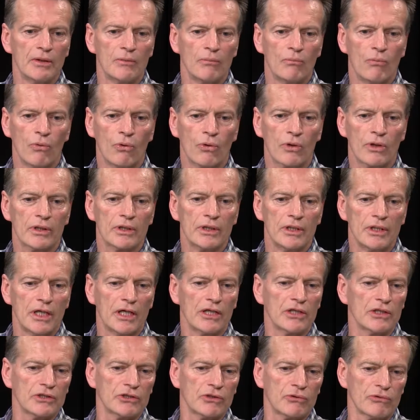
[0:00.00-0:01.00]
more
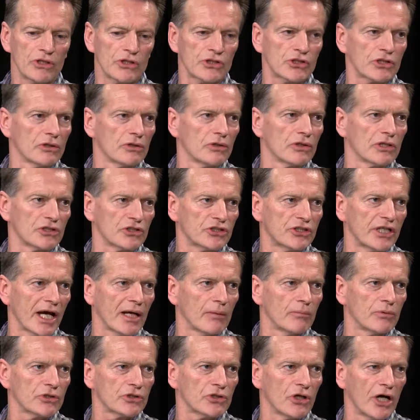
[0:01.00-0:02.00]
traditional
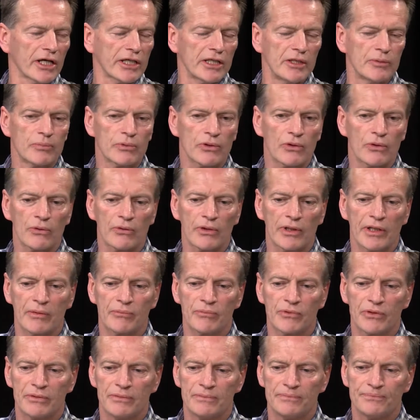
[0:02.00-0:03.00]
established hockey
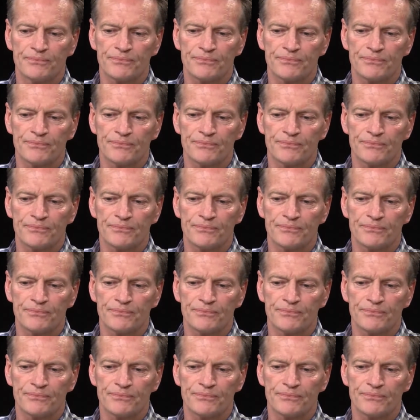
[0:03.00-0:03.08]
programs.